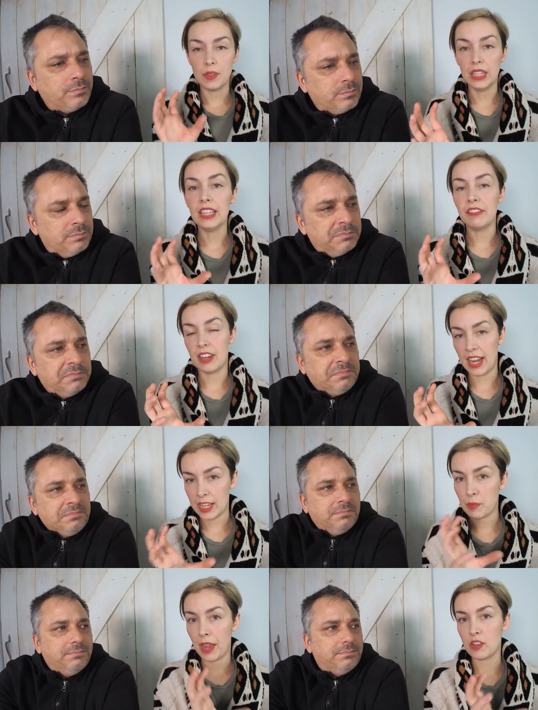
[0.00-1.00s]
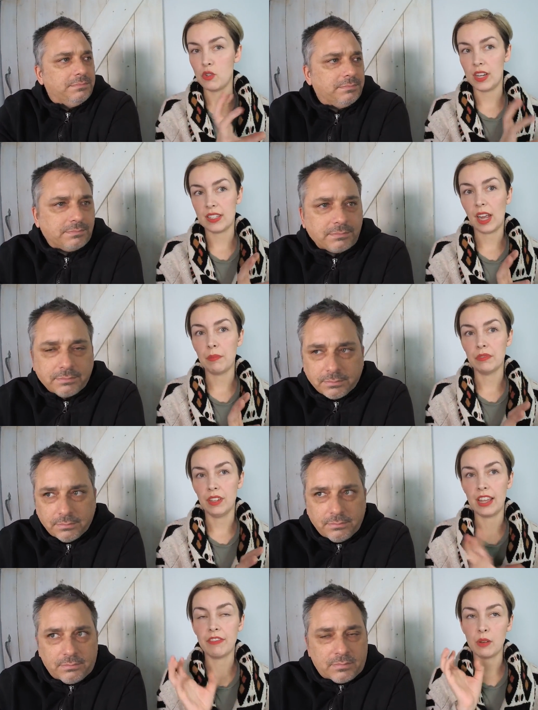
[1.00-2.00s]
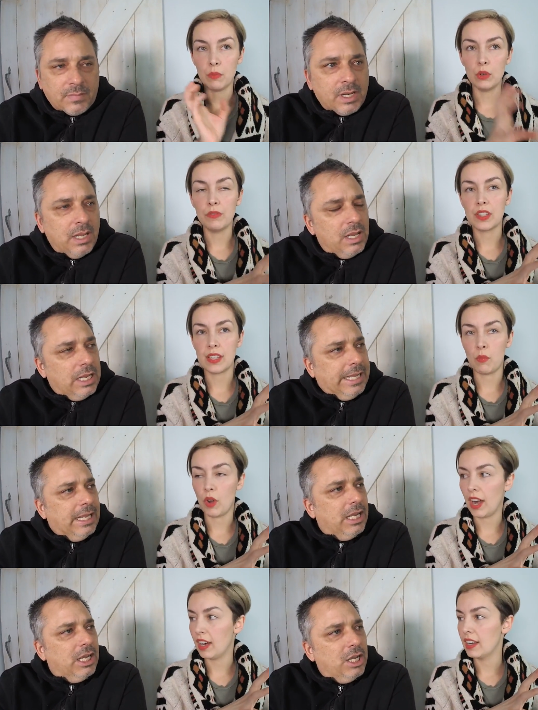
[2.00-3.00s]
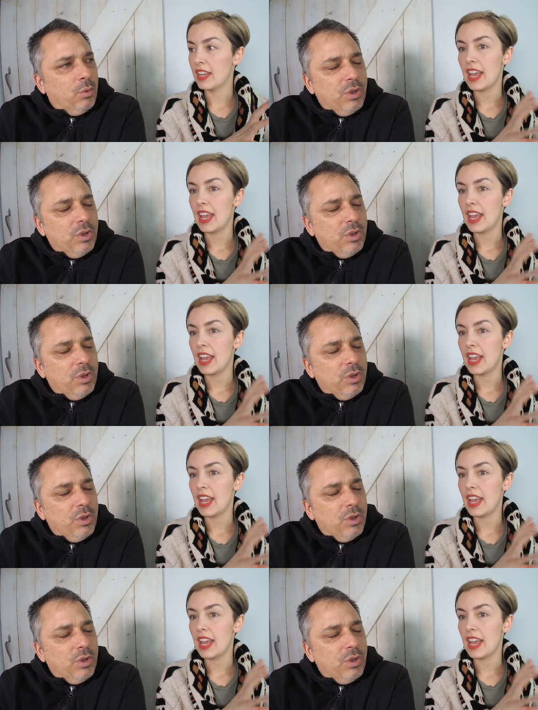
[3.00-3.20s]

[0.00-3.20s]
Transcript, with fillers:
Speaker 1: lived an expatriate type of life and moved somewhere,